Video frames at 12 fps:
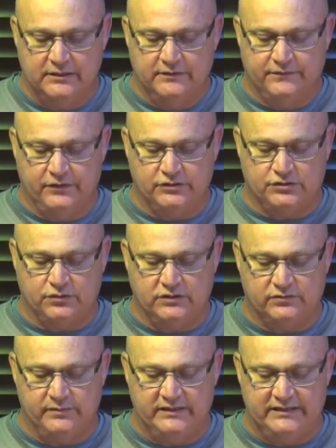First choice
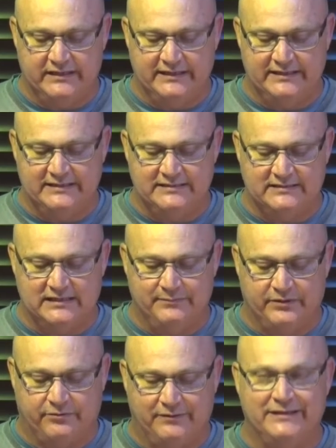for me here is
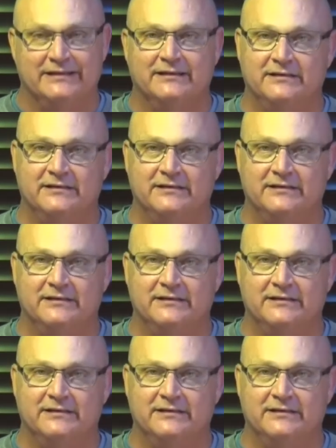number 3,